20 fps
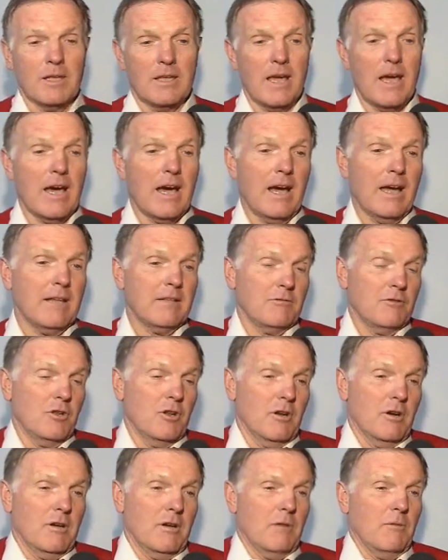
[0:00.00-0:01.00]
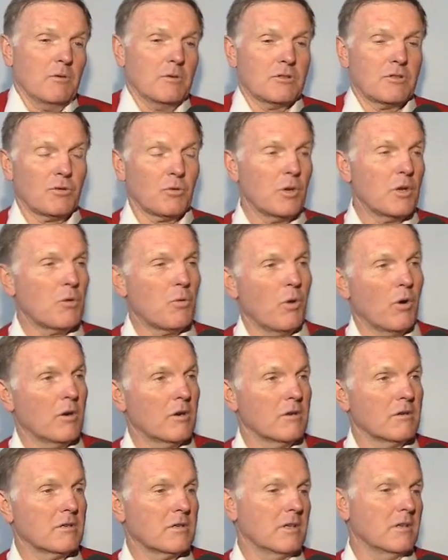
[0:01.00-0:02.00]
it was 3
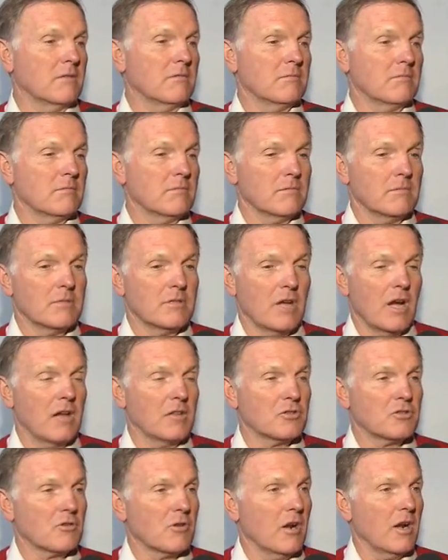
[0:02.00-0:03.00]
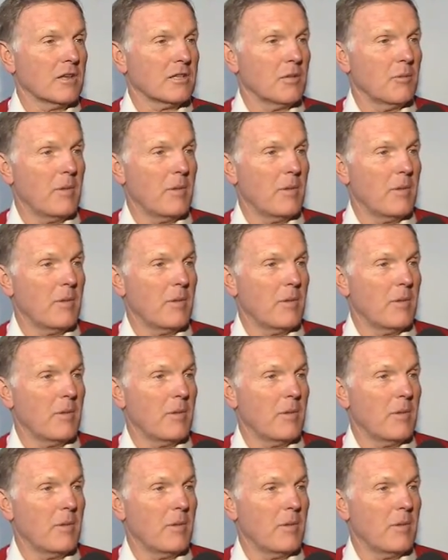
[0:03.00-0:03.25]
quarters, and Don Strock,